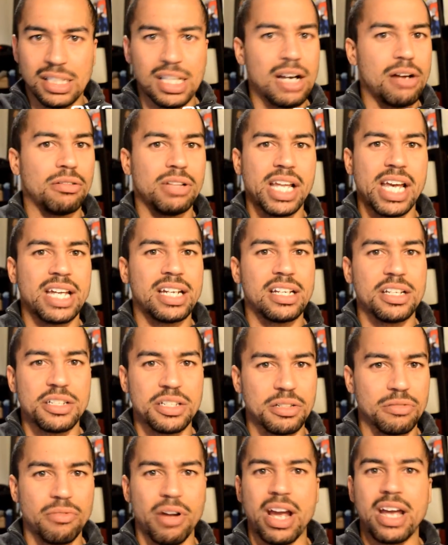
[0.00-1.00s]
outlandish
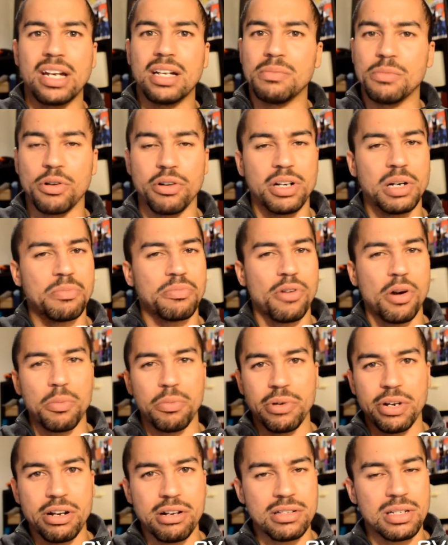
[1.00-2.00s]
and random or
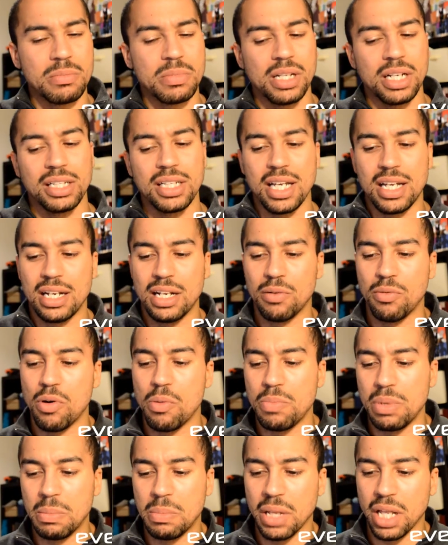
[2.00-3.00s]
inappropriate or something like that, and it
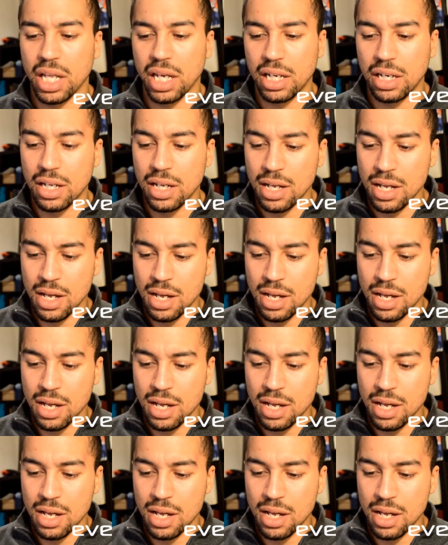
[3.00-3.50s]
won't be played.